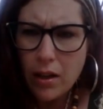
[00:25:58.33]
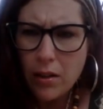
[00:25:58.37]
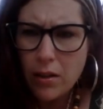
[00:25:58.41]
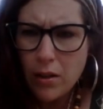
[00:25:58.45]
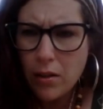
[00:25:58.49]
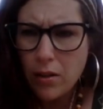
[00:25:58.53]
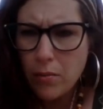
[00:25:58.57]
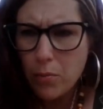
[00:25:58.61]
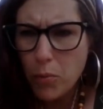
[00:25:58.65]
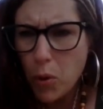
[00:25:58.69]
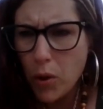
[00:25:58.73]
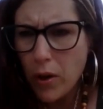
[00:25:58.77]

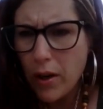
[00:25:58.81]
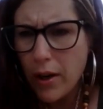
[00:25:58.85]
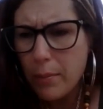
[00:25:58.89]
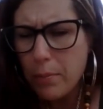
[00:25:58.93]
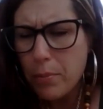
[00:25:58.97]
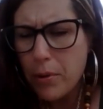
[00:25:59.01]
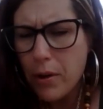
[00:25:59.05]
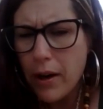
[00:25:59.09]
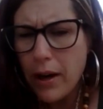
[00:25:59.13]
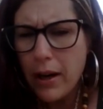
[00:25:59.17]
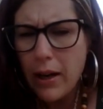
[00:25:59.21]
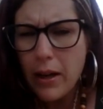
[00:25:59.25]
the more I
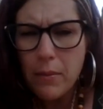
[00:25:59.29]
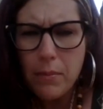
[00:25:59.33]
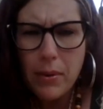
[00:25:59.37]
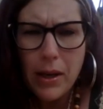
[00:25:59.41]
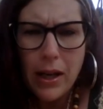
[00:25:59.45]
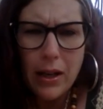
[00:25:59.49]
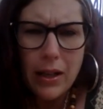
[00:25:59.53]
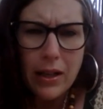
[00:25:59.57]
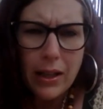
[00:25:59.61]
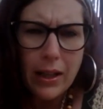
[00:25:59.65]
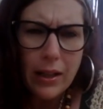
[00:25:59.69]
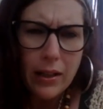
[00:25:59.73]
pray
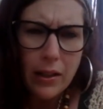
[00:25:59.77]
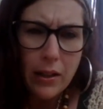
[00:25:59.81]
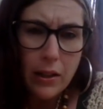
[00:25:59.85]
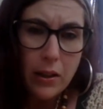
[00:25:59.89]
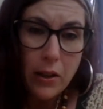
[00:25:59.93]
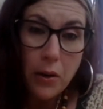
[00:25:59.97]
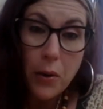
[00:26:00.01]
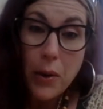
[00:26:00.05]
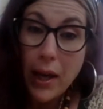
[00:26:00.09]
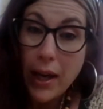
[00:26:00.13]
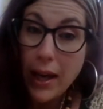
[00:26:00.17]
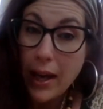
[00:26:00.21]
about it,
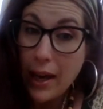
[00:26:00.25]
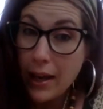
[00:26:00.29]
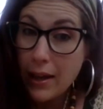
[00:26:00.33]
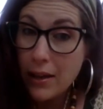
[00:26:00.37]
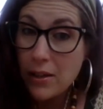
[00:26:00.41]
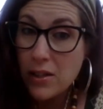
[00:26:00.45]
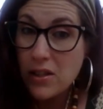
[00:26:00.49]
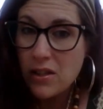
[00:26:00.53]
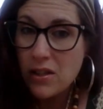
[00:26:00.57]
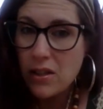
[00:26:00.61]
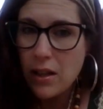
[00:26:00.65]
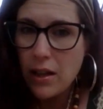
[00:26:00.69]
I
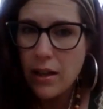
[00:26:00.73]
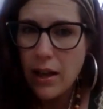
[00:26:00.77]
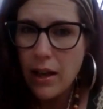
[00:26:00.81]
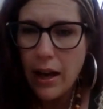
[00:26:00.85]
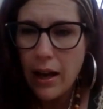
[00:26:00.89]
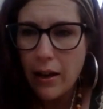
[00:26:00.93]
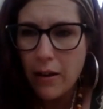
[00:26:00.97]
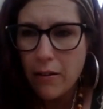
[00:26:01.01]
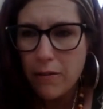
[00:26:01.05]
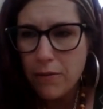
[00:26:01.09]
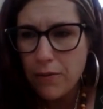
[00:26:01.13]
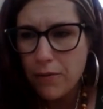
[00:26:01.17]
ask to
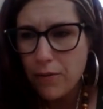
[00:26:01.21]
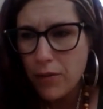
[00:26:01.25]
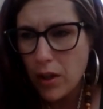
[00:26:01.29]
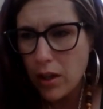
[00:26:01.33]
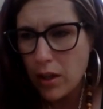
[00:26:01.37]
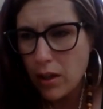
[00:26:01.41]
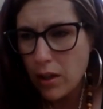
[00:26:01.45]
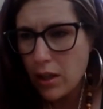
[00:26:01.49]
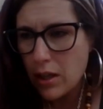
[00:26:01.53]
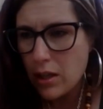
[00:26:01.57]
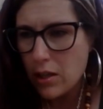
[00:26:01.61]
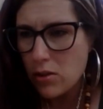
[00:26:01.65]
have
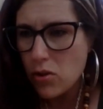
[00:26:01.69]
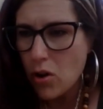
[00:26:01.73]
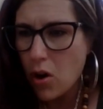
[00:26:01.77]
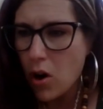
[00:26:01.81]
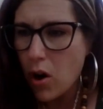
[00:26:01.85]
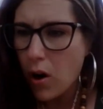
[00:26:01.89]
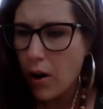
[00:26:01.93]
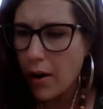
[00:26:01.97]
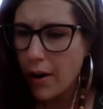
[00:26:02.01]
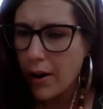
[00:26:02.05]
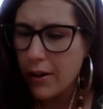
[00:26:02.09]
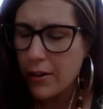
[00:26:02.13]
his
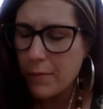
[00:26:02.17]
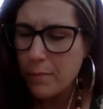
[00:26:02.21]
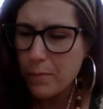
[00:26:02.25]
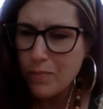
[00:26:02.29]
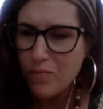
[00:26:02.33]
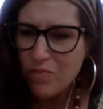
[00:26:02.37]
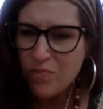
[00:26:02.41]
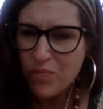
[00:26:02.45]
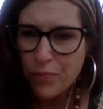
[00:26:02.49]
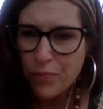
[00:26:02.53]
heart,